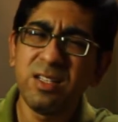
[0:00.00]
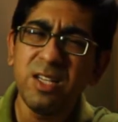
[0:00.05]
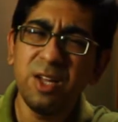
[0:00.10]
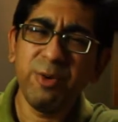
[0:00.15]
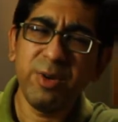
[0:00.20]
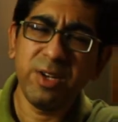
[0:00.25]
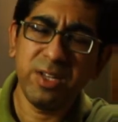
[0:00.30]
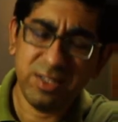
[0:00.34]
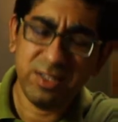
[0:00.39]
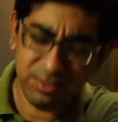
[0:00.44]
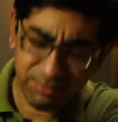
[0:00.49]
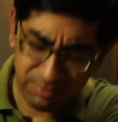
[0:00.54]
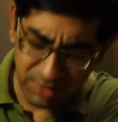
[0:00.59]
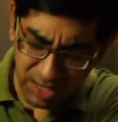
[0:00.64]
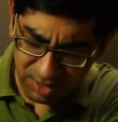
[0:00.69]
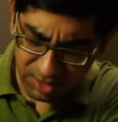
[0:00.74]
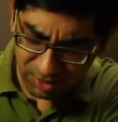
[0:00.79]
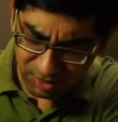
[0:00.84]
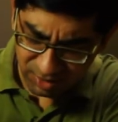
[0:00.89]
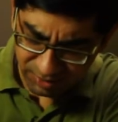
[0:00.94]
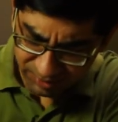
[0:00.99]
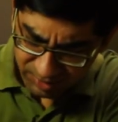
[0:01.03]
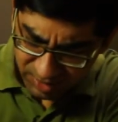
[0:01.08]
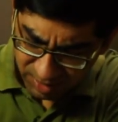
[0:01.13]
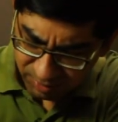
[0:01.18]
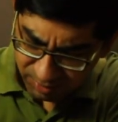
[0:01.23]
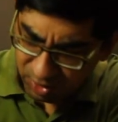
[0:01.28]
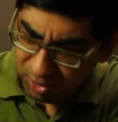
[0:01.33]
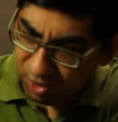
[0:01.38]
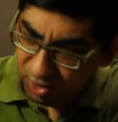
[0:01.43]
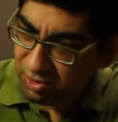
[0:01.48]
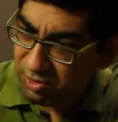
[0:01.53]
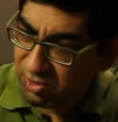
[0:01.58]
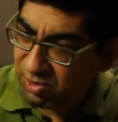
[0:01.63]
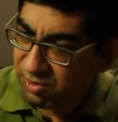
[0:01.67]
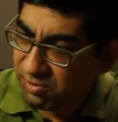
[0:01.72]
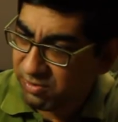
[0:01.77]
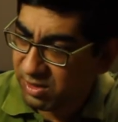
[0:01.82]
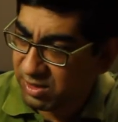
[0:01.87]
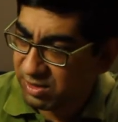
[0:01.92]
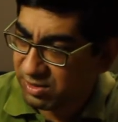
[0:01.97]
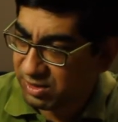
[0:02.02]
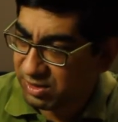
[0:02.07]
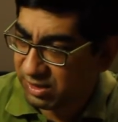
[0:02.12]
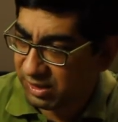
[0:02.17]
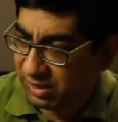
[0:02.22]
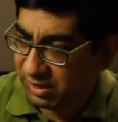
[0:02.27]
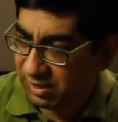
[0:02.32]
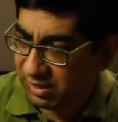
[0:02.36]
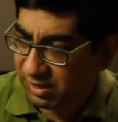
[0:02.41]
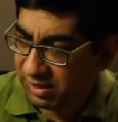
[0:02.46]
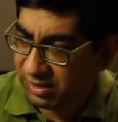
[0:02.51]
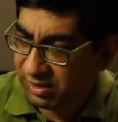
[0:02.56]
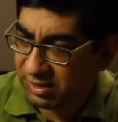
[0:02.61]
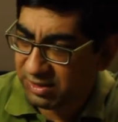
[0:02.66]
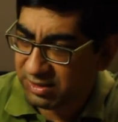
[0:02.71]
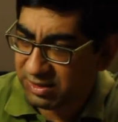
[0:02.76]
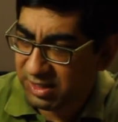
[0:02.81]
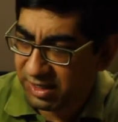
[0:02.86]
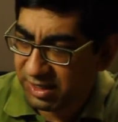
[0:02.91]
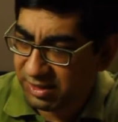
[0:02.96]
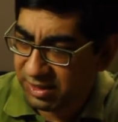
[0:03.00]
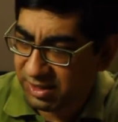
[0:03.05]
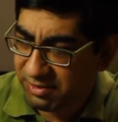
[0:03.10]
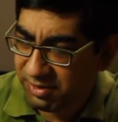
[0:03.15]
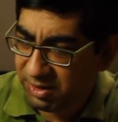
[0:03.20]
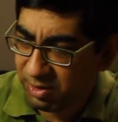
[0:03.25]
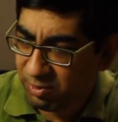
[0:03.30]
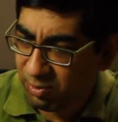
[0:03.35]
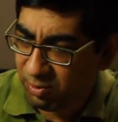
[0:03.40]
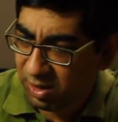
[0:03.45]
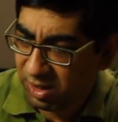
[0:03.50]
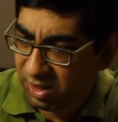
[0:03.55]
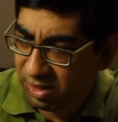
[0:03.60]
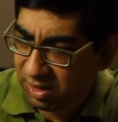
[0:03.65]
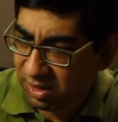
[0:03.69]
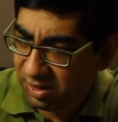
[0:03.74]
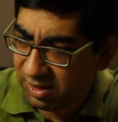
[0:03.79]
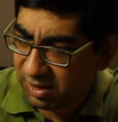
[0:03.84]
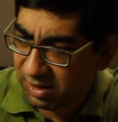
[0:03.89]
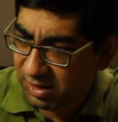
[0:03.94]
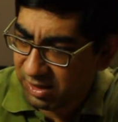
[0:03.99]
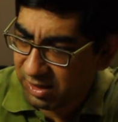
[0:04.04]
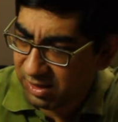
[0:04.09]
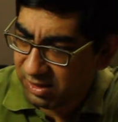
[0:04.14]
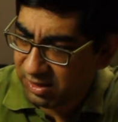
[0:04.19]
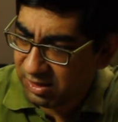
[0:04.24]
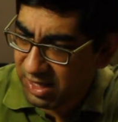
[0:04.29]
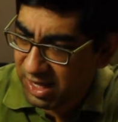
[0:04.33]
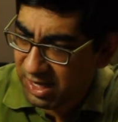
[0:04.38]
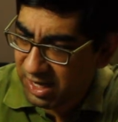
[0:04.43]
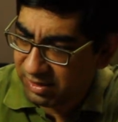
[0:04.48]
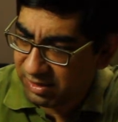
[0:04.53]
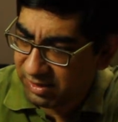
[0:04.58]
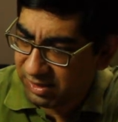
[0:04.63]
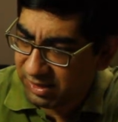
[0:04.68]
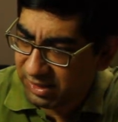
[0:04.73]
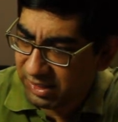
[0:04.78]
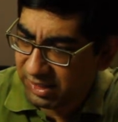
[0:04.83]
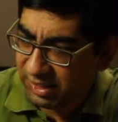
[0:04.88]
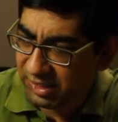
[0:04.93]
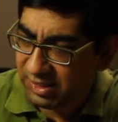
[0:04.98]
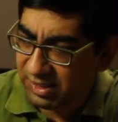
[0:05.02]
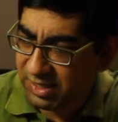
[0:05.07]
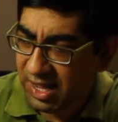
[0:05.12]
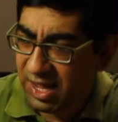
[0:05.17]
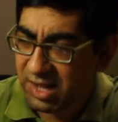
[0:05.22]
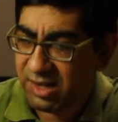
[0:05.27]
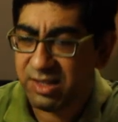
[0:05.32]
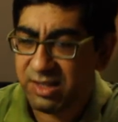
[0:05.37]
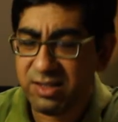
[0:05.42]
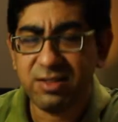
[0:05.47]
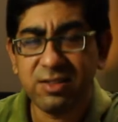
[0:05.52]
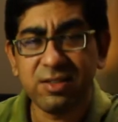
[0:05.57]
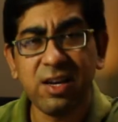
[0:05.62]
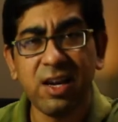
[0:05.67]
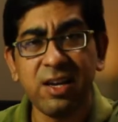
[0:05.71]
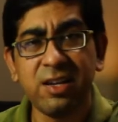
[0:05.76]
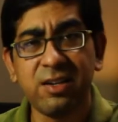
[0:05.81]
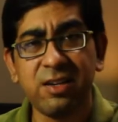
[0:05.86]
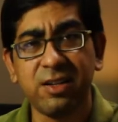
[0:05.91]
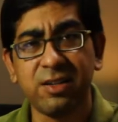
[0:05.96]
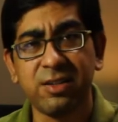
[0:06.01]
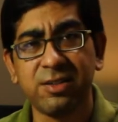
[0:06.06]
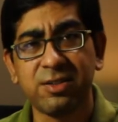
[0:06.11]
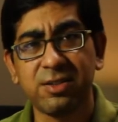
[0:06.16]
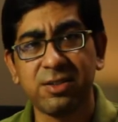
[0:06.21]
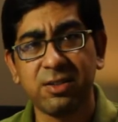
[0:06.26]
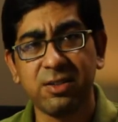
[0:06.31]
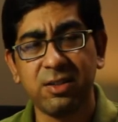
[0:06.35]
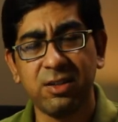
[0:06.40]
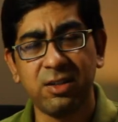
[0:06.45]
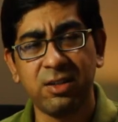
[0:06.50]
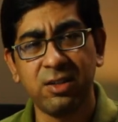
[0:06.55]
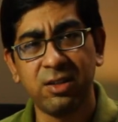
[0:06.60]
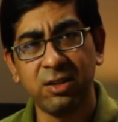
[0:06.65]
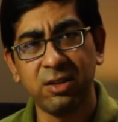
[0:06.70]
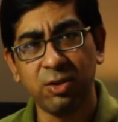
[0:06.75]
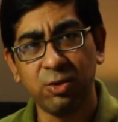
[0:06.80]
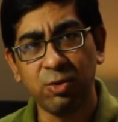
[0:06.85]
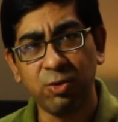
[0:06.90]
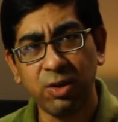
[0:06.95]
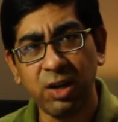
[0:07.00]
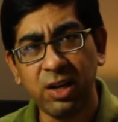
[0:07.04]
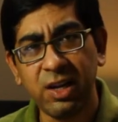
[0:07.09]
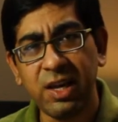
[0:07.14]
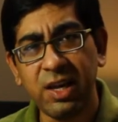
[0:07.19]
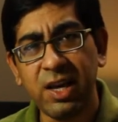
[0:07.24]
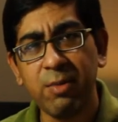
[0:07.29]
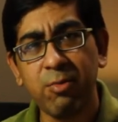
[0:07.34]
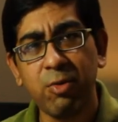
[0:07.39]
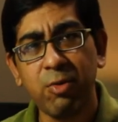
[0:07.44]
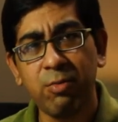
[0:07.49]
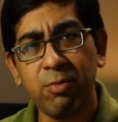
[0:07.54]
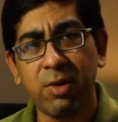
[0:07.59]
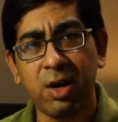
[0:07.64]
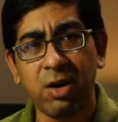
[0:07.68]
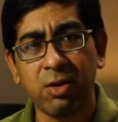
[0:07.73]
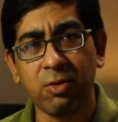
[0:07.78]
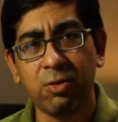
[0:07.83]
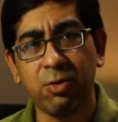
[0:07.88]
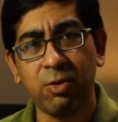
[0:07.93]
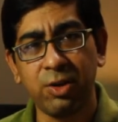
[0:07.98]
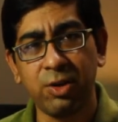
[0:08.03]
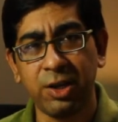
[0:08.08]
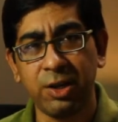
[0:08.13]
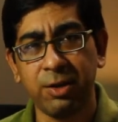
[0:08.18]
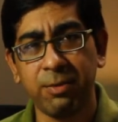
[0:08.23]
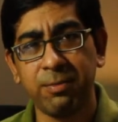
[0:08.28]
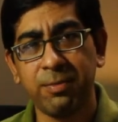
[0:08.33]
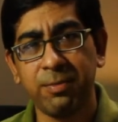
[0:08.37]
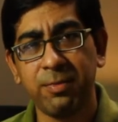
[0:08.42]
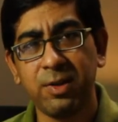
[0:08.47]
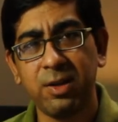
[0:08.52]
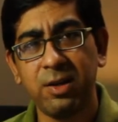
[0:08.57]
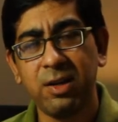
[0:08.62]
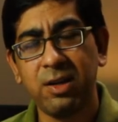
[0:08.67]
Now, it is a matter of some controversy in the scientific world that the Italian scientist Guglielmo Marconi